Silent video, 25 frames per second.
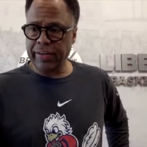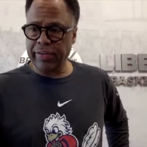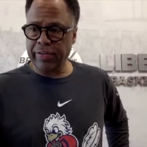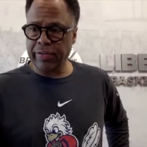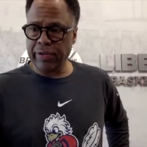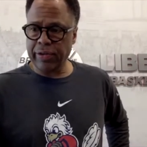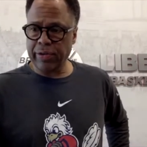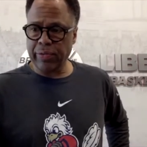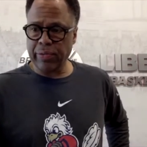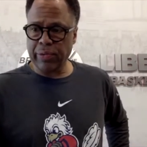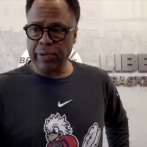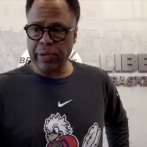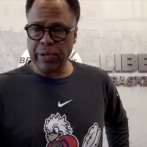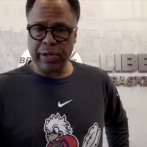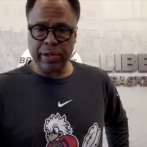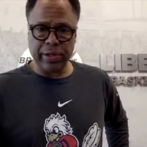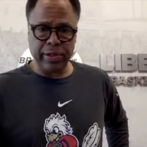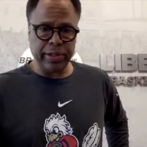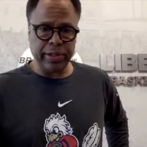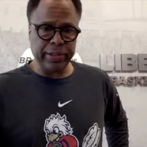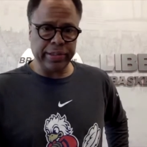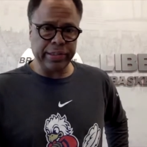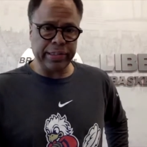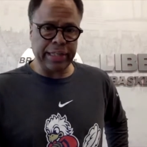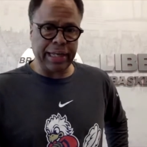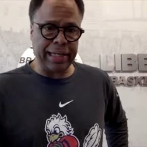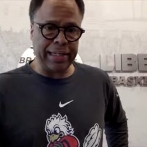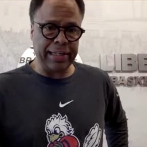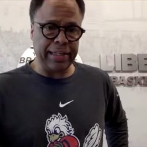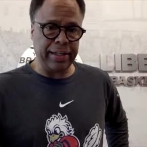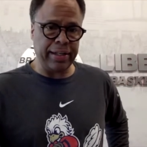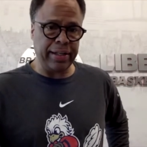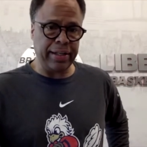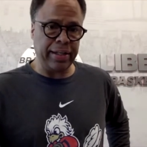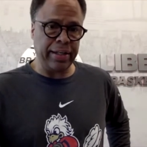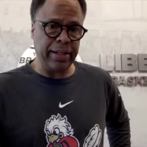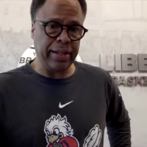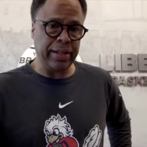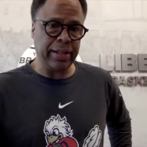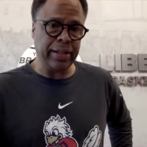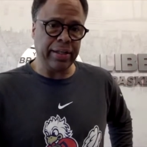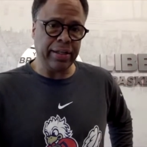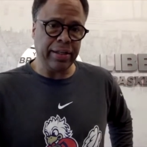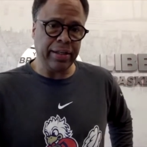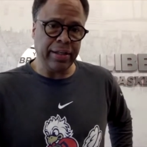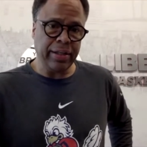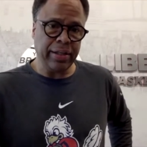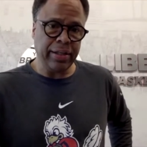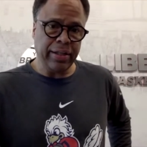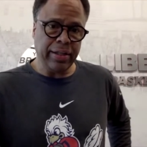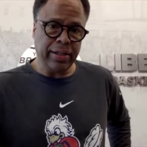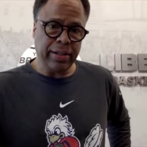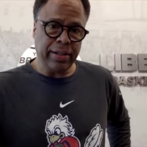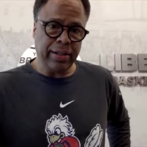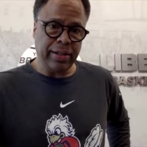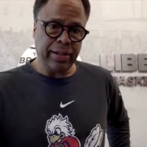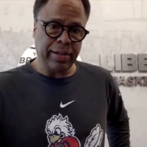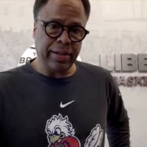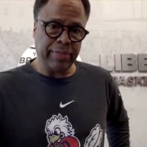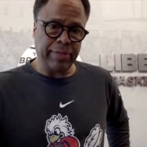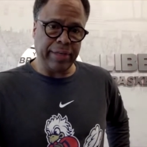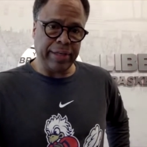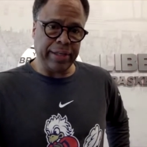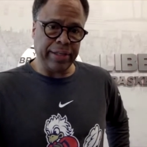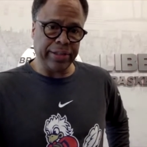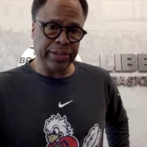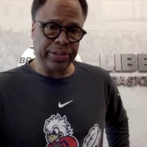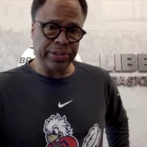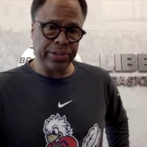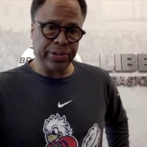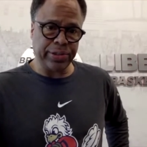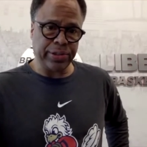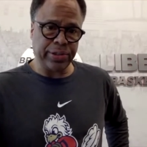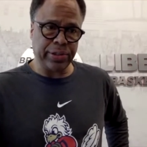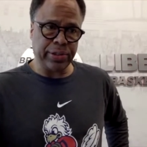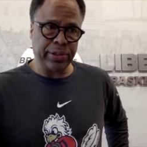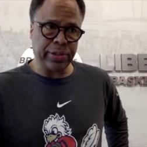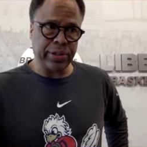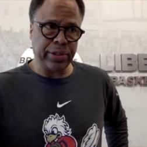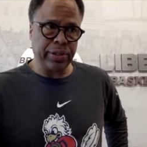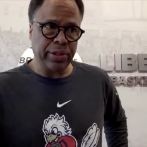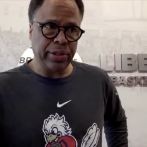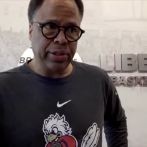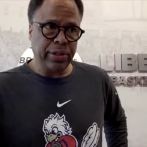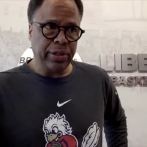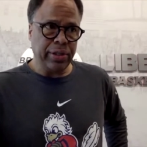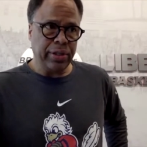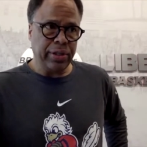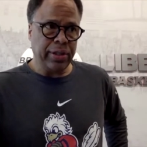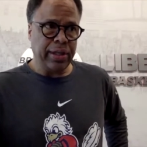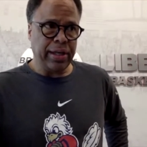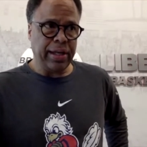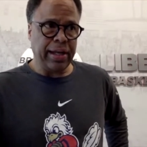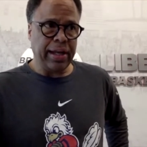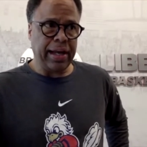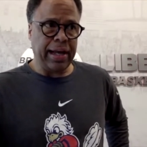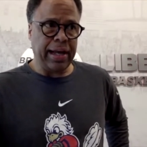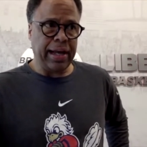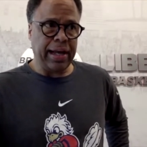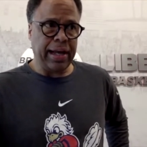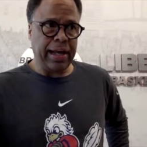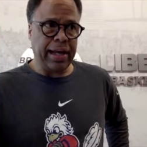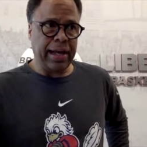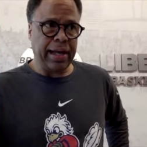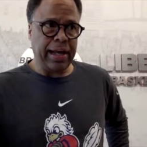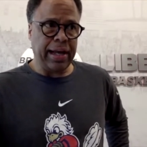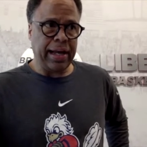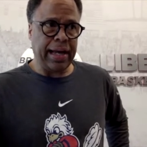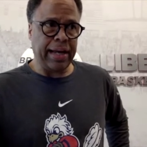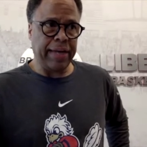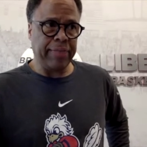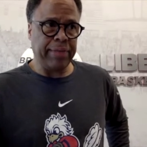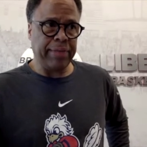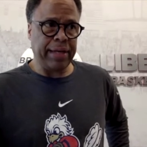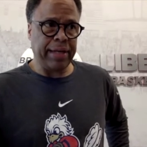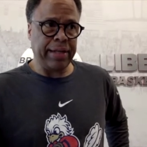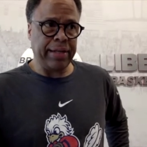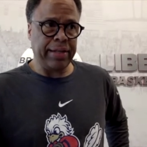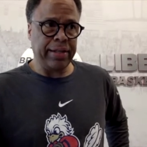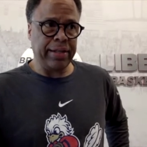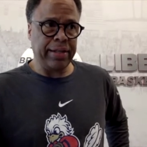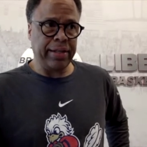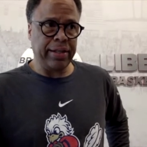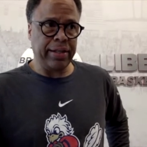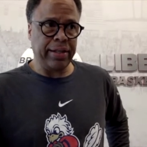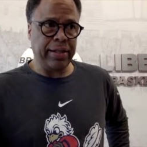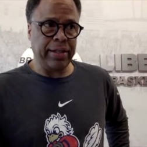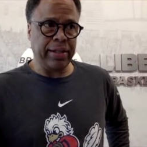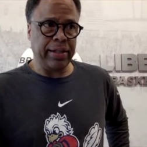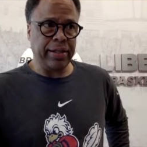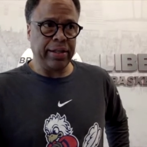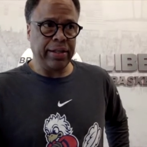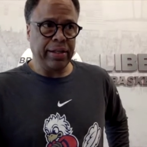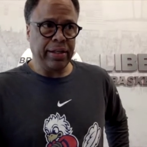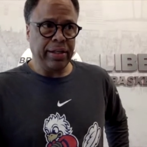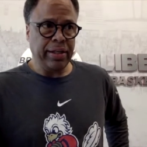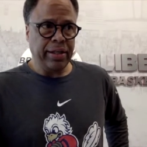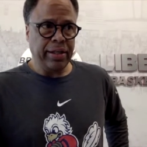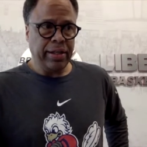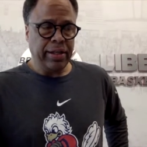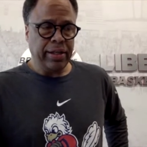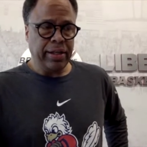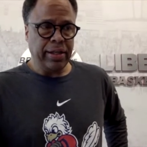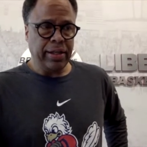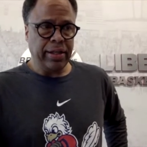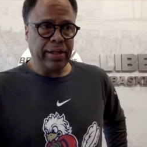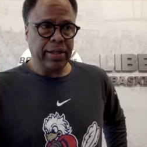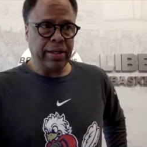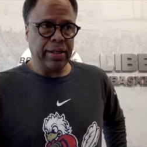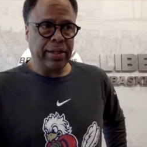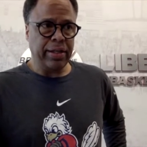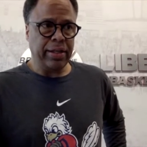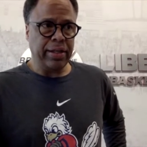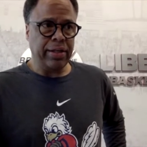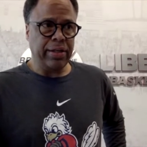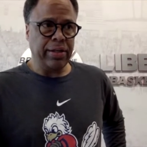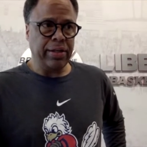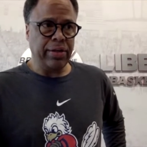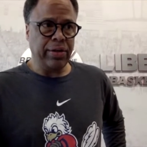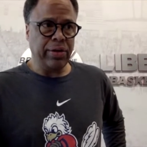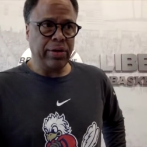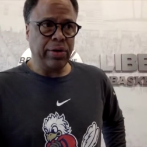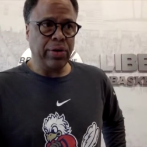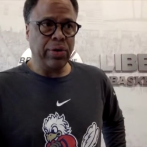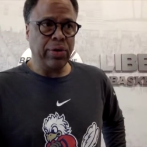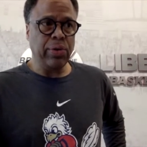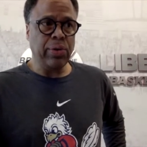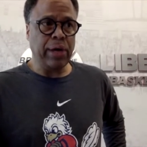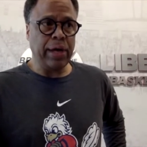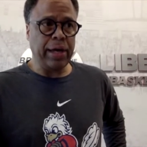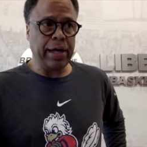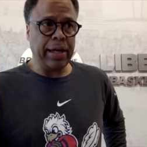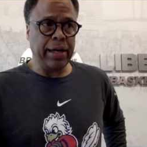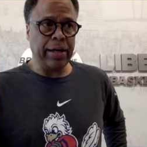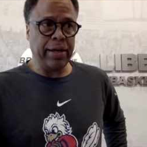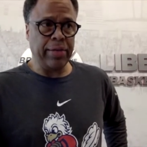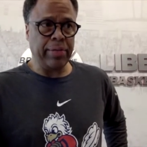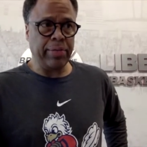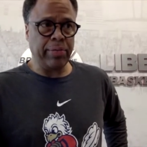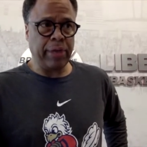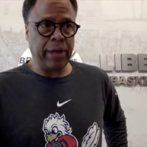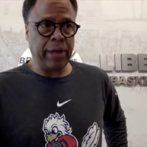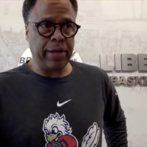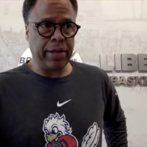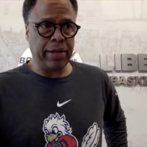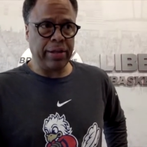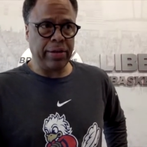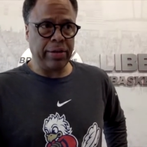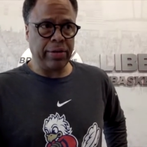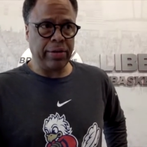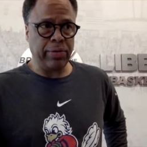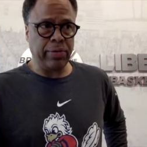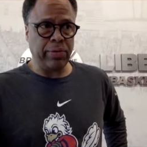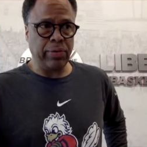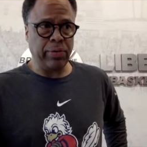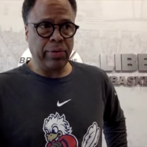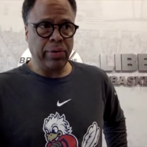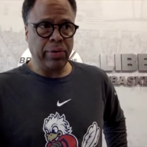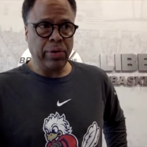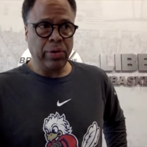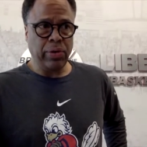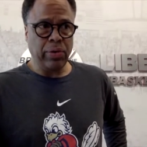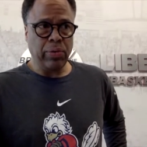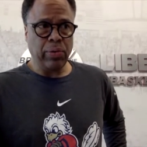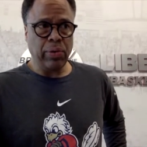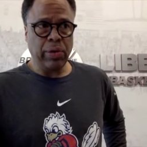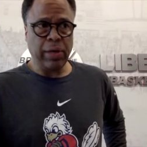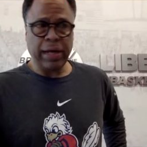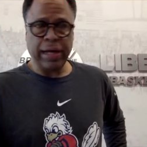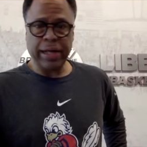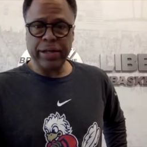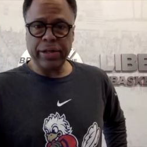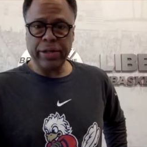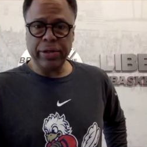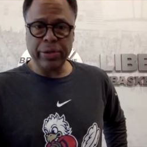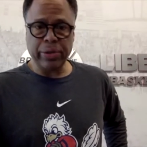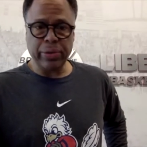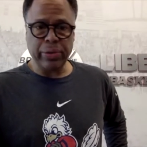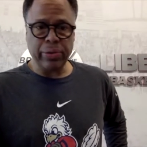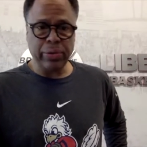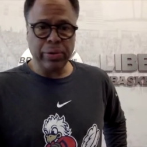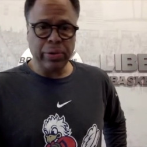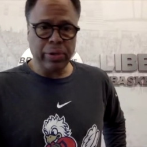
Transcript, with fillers: one word, and it's identity. Making sure that I had my identity in who I am rather than what I do.